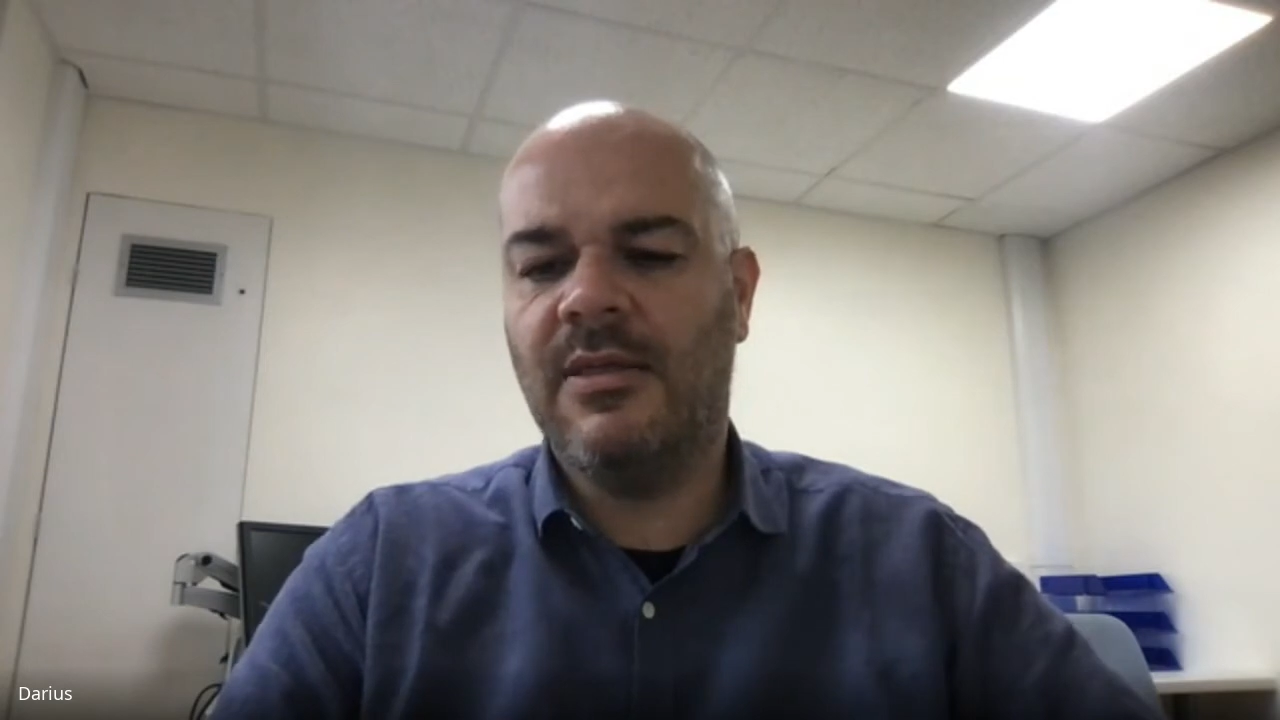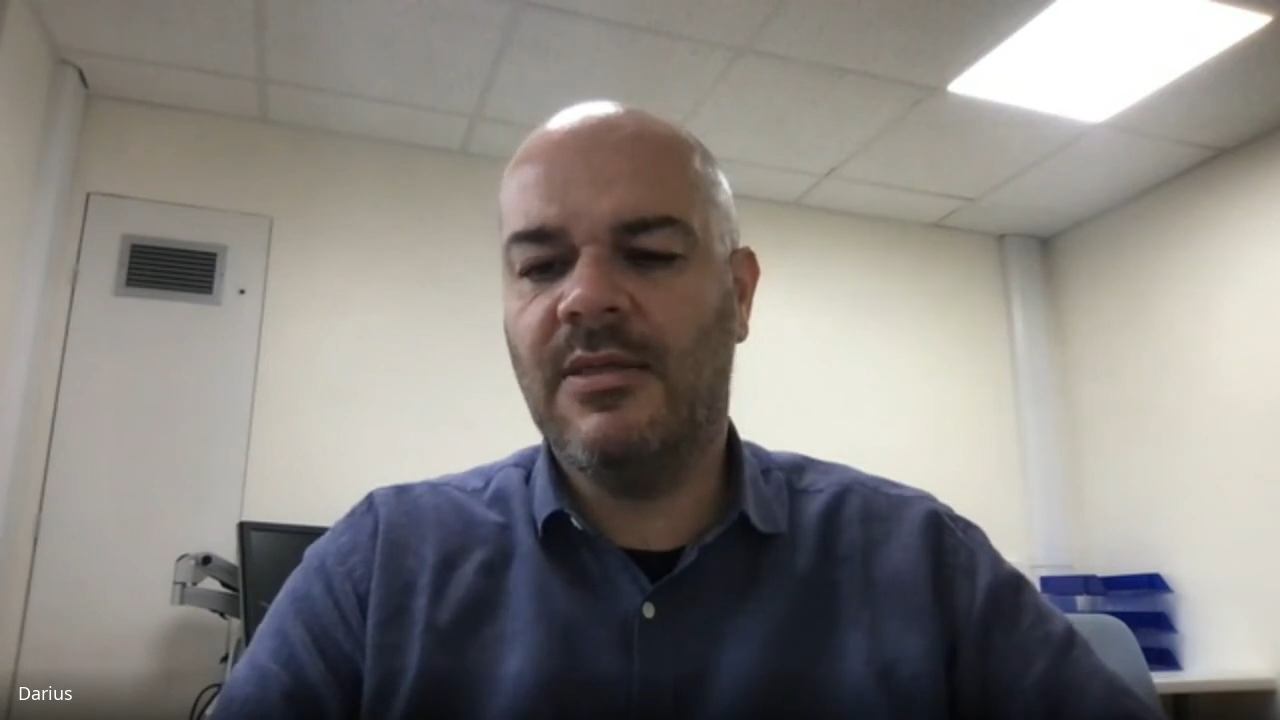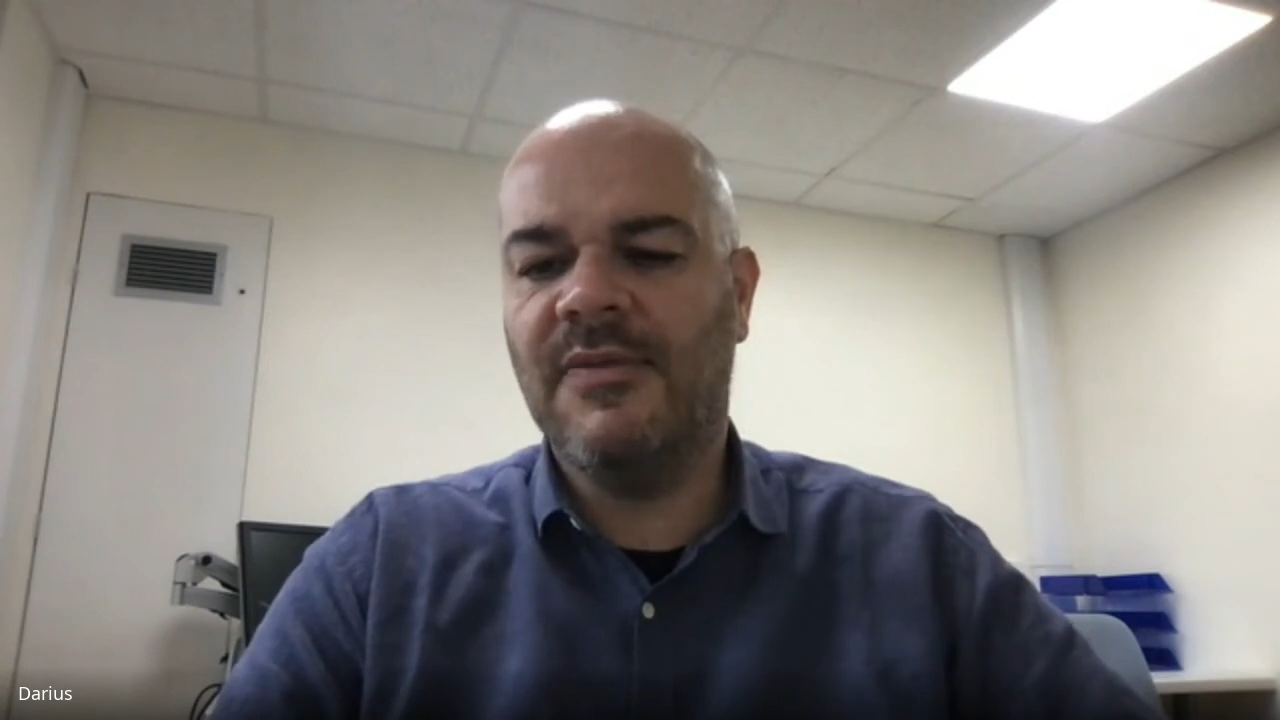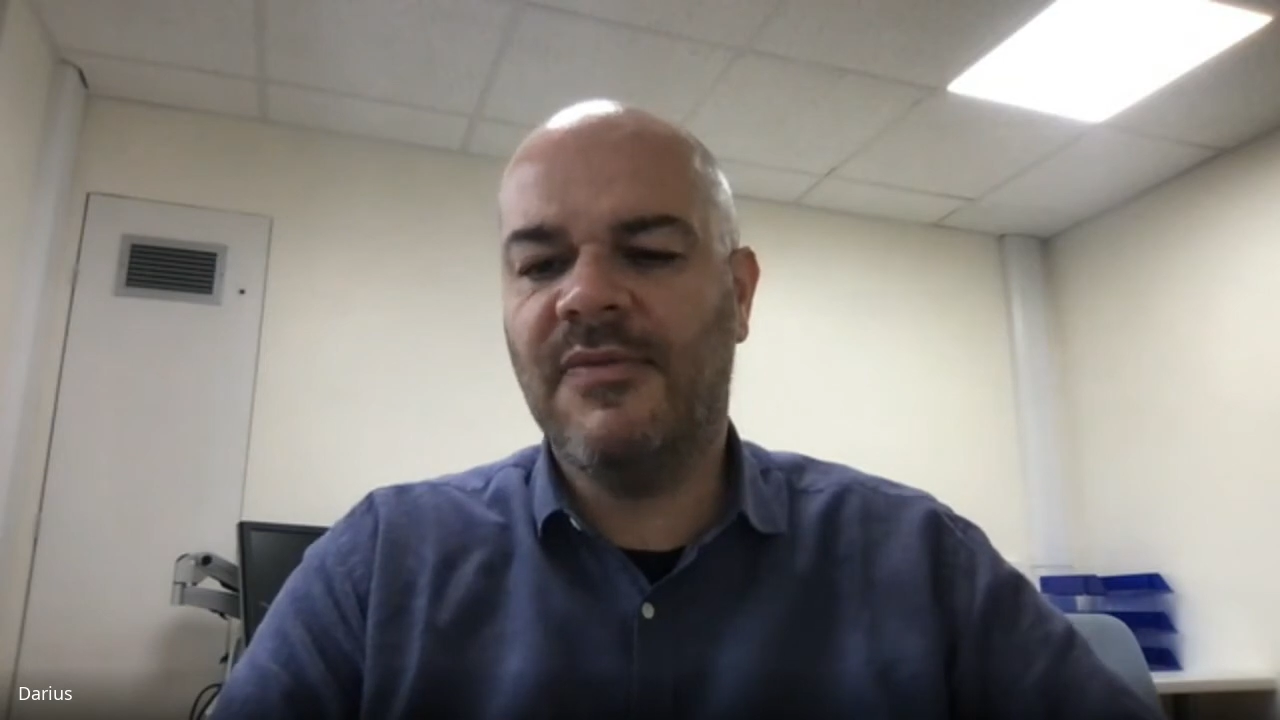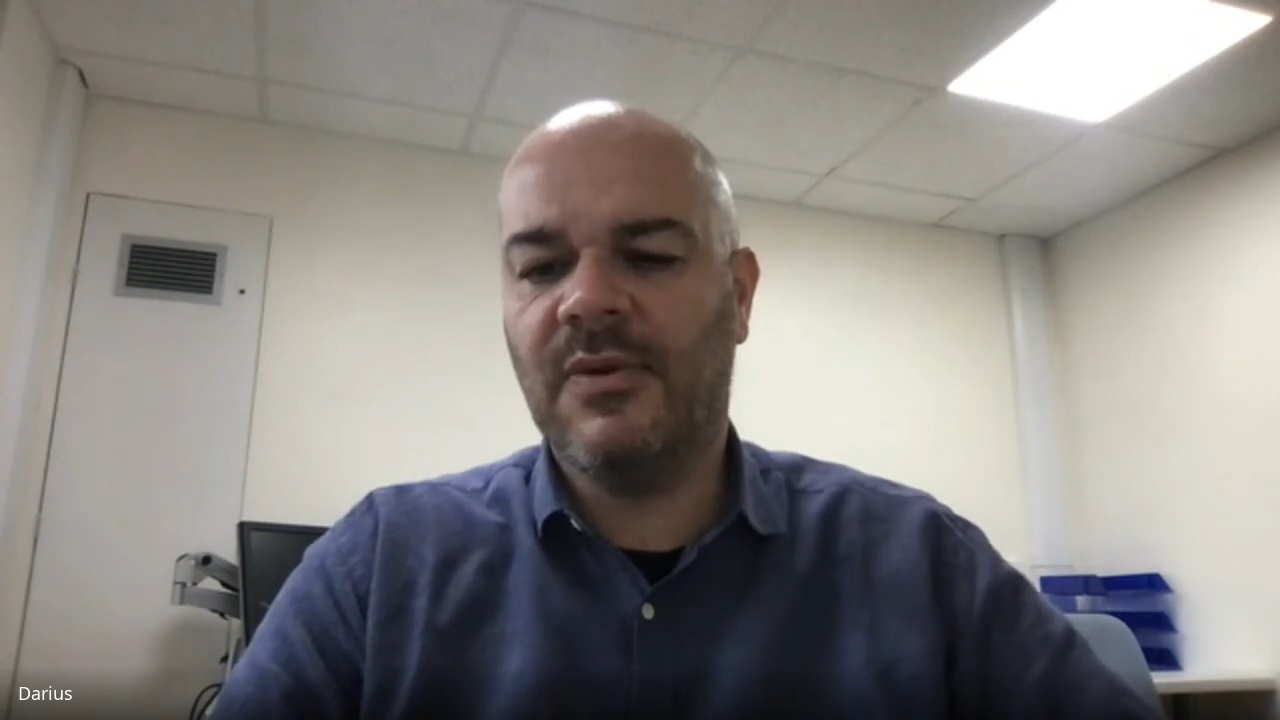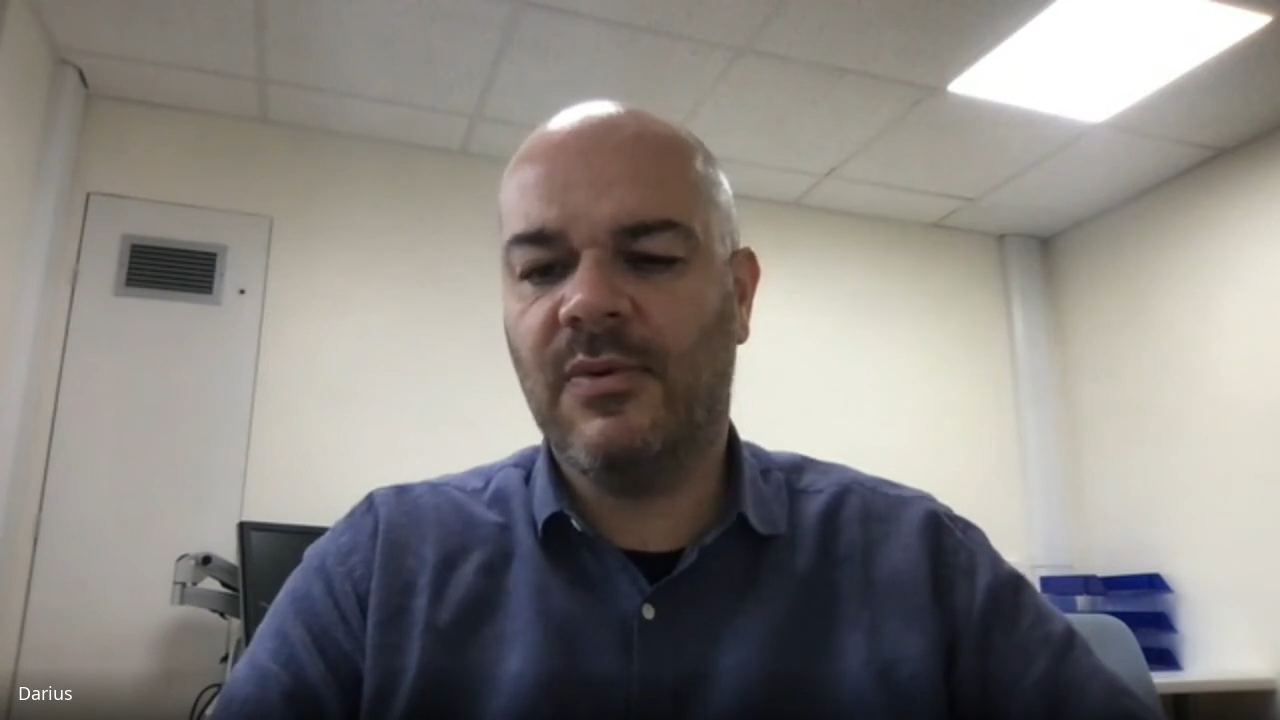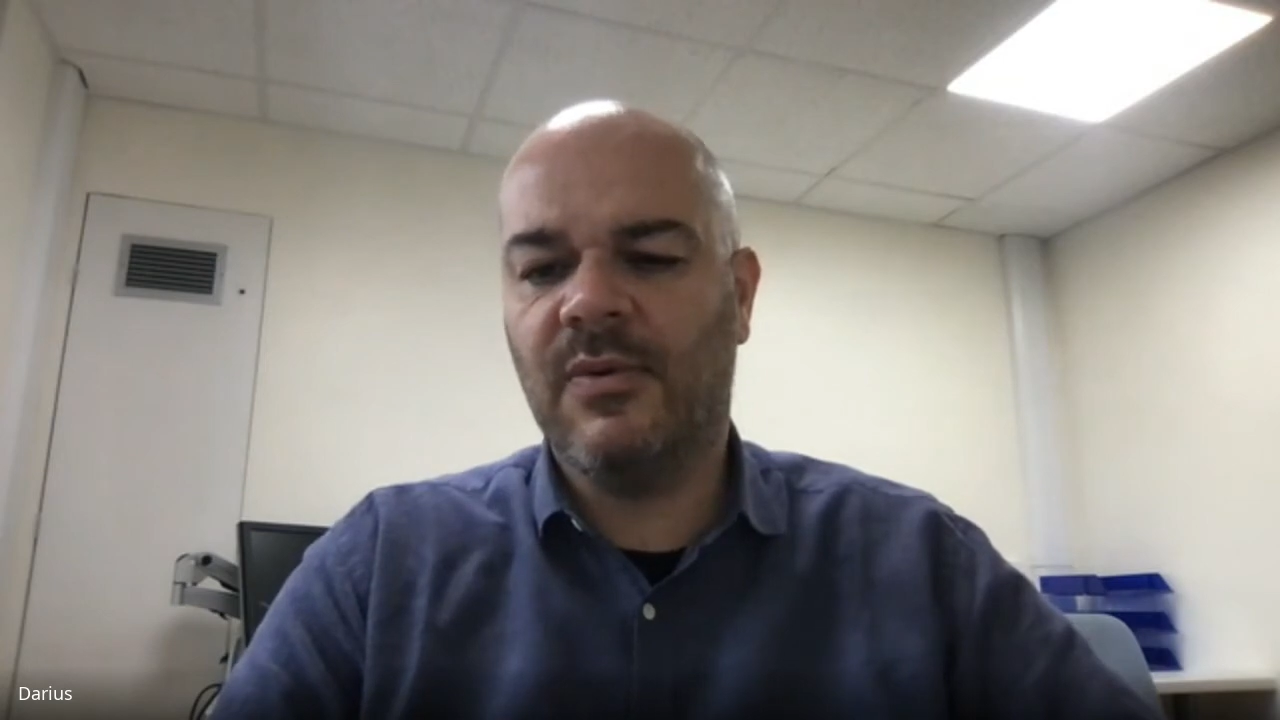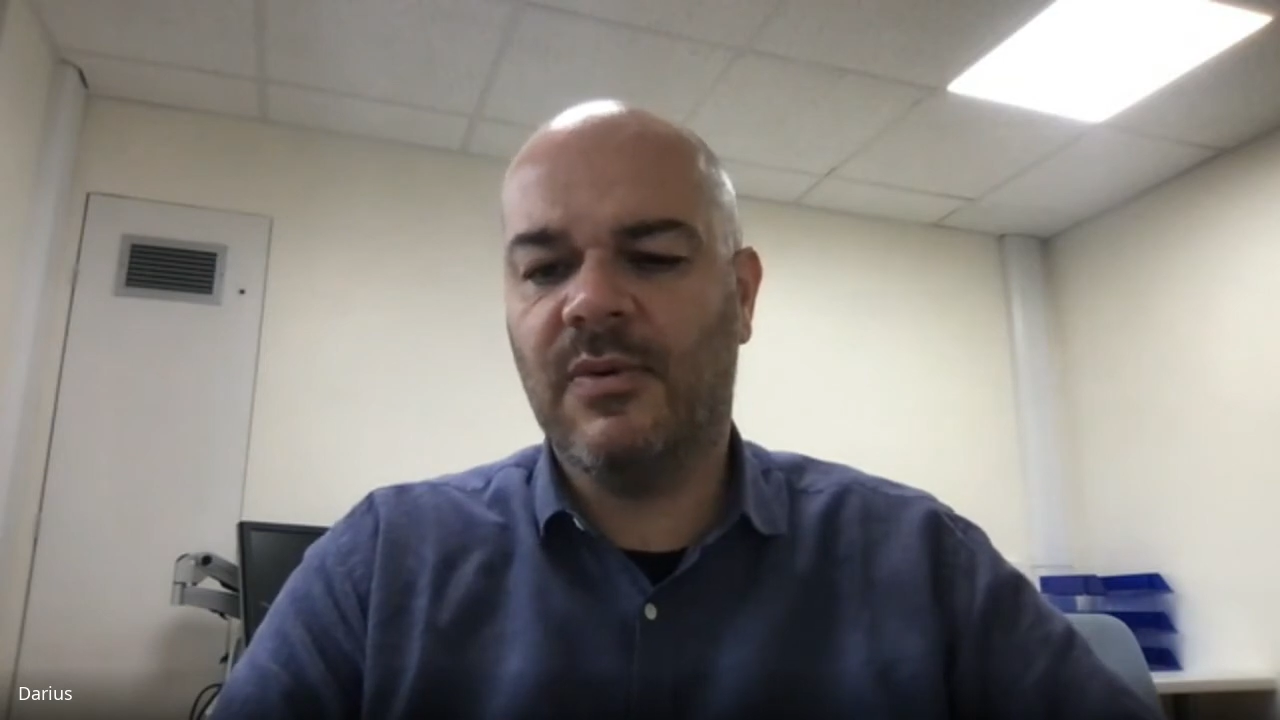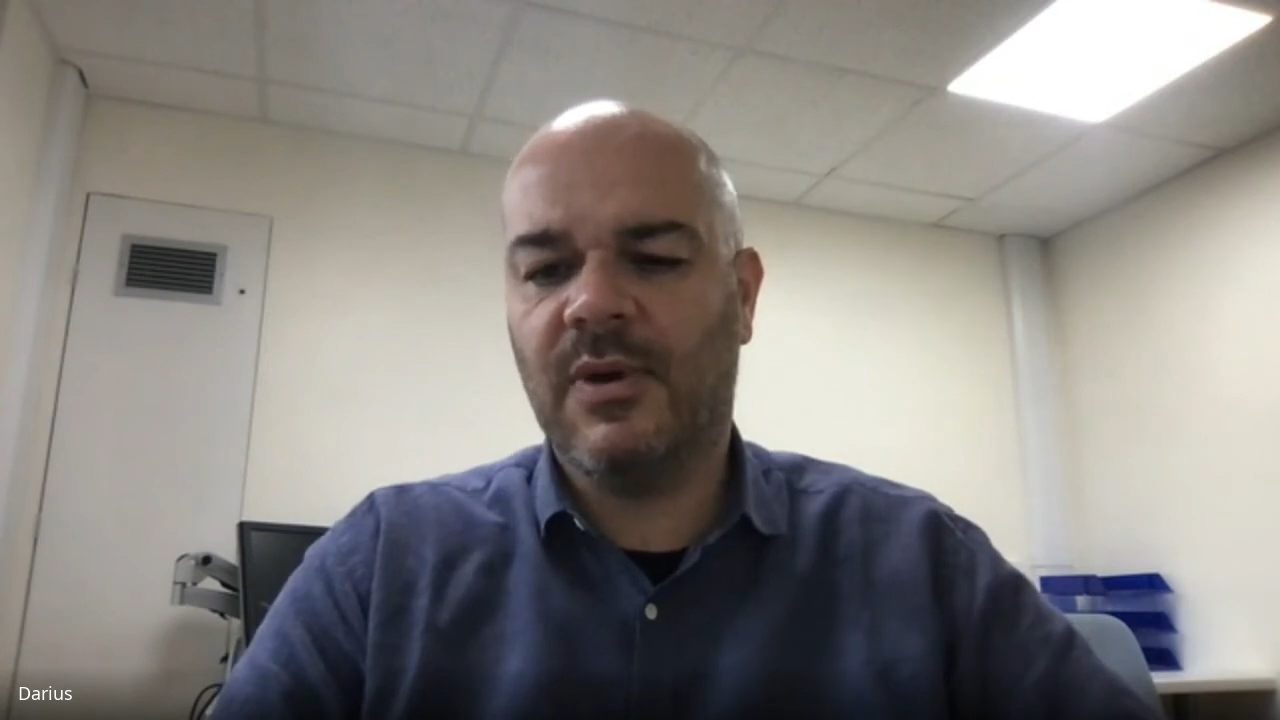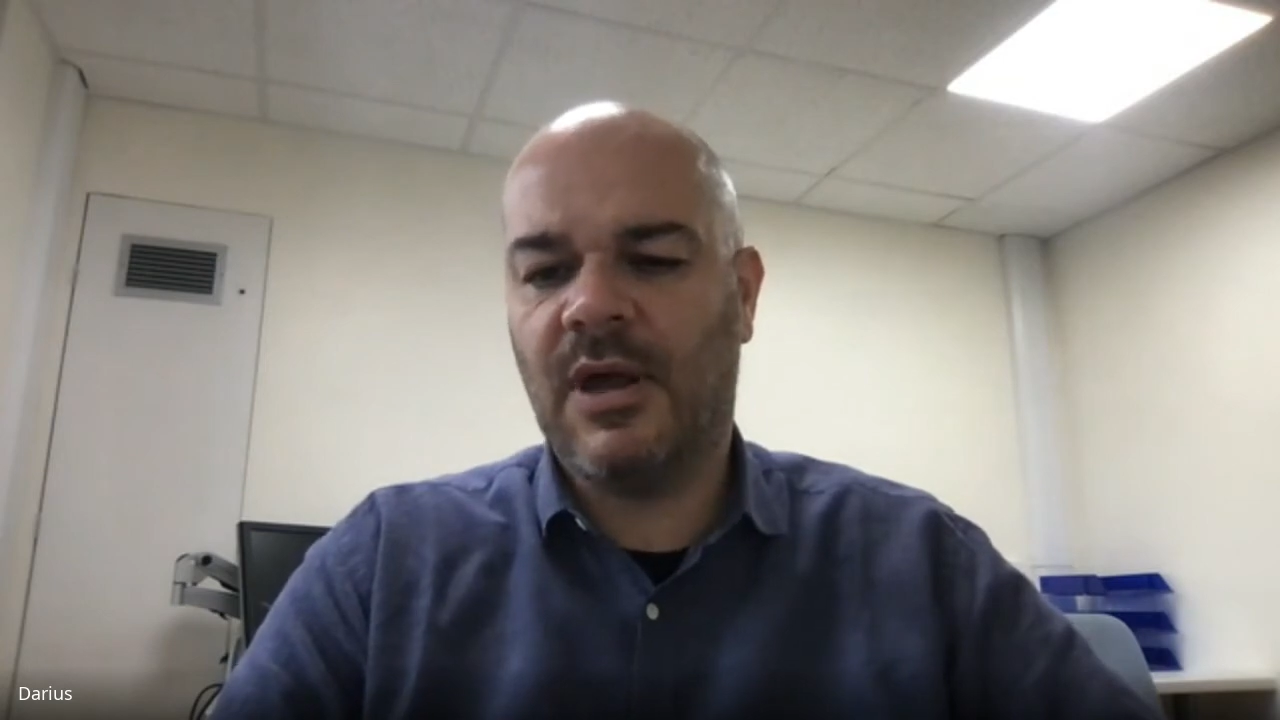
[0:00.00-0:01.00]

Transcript: difficult